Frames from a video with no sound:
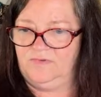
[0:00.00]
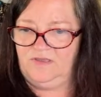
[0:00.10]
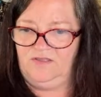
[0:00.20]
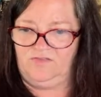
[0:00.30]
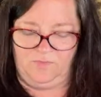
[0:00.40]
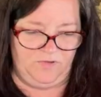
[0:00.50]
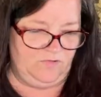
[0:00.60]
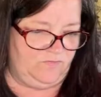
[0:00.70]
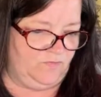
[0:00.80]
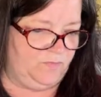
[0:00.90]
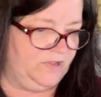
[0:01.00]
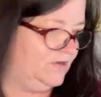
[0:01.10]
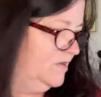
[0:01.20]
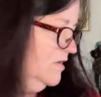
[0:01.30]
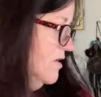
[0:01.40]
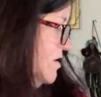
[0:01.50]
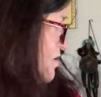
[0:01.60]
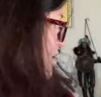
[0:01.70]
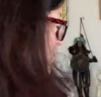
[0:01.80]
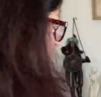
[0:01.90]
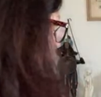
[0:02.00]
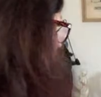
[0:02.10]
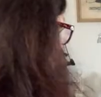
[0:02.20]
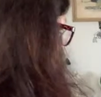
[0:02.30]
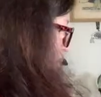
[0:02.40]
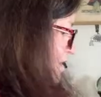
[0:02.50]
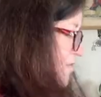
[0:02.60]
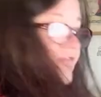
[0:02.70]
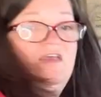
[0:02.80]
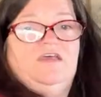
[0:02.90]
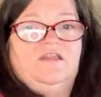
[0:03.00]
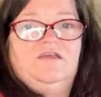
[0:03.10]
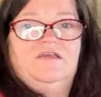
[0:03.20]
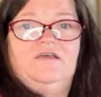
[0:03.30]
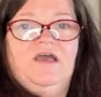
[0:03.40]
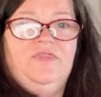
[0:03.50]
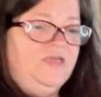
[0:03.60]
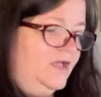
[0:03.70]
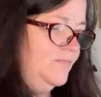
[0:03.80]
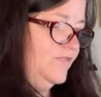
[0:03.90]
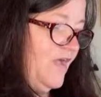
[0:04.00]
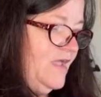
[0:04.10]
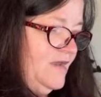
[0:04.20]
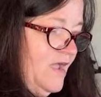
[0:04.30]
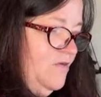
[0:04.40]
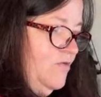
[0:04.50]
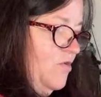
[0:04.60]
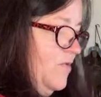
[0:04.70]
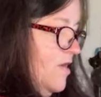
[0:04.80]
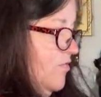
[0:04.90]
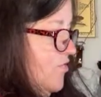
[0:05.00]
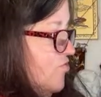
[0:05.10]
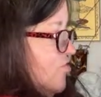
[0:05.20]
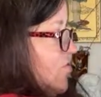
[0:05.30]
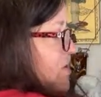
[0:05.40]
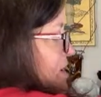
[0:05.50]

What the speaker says: It's a beautiful pendant. Okay, that's it. I think I'm done. I don't know what else to show you